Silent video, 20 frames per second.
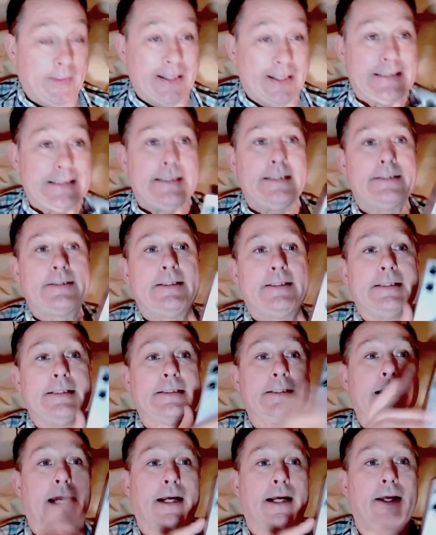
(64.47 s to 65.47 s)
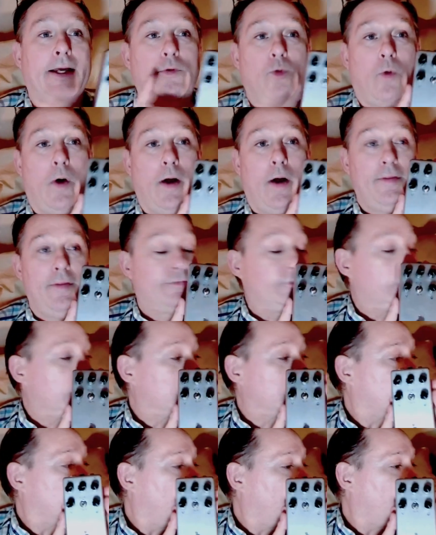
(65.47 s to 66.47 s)
this is the second one. The
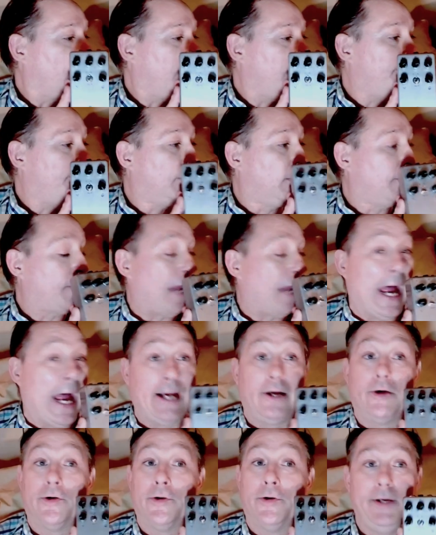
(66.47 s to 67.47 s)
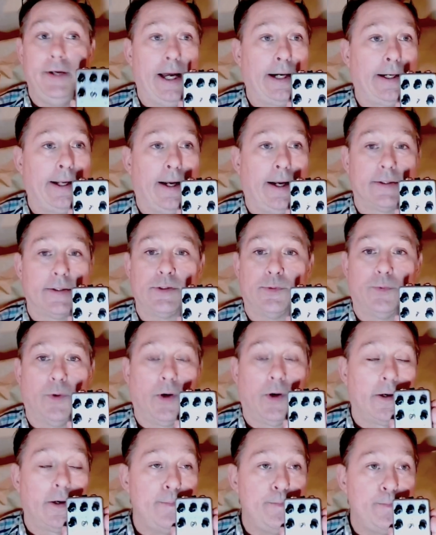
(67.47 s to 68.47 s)
first one we built, I could not get it to
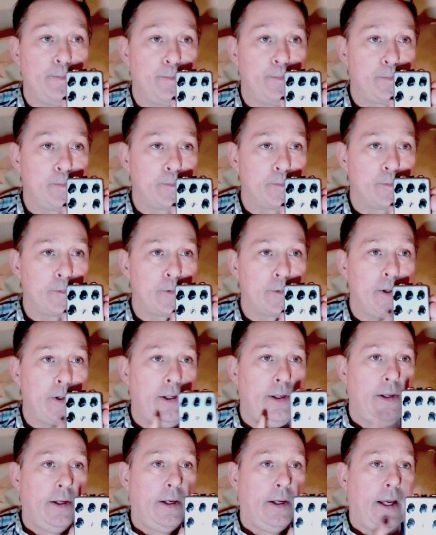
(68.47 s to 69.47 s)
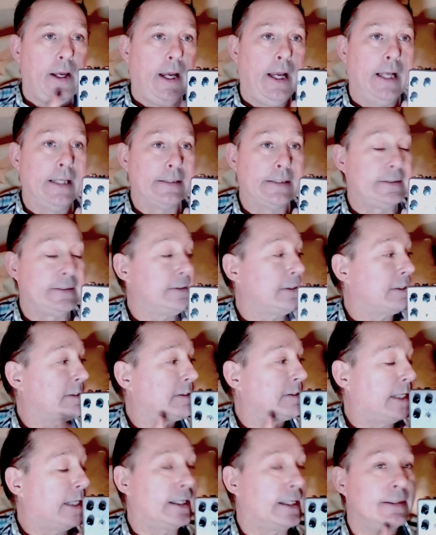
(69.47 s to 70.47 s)
work. this is the
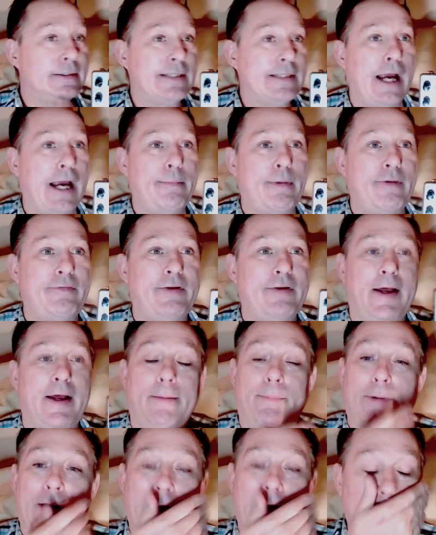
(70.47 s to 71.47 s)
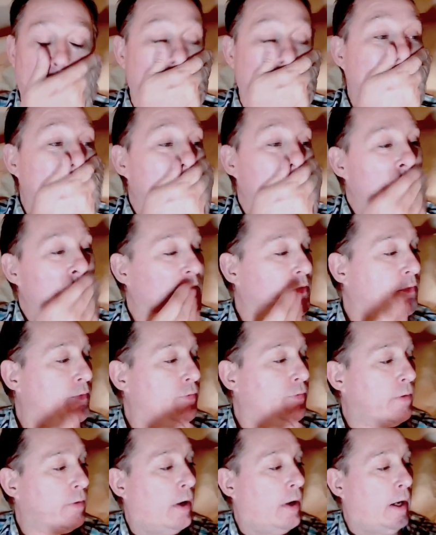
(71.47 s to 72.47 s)
second time I've had a problem
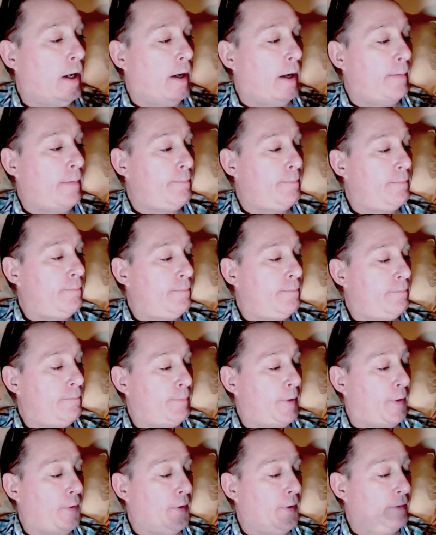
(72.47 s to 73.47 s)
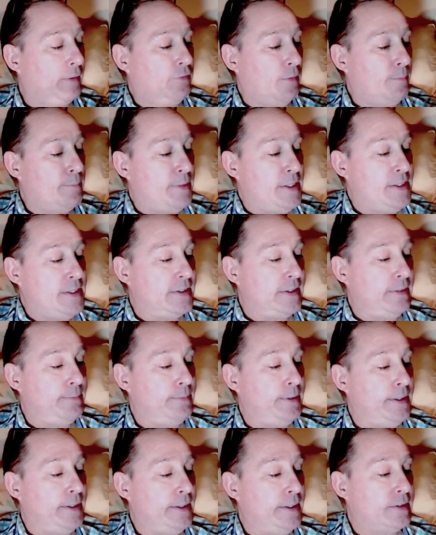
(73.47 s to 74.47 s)
with uh, building from
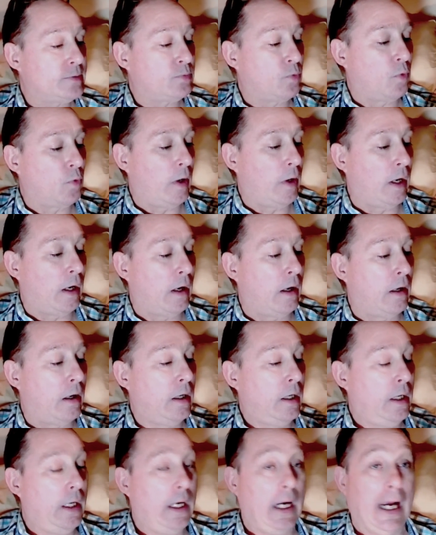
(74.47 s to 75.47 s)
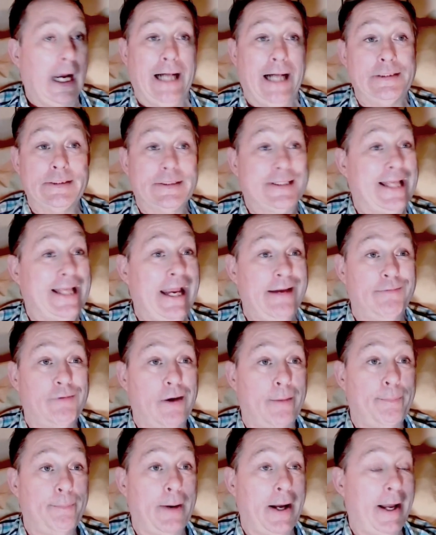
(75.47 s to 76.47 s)
PCBs where I just
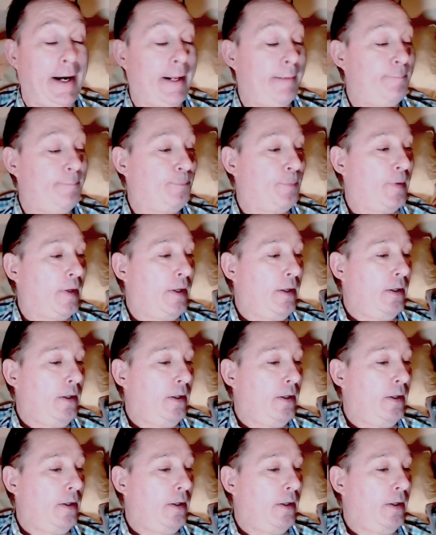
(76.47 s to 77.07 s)
gave up on it.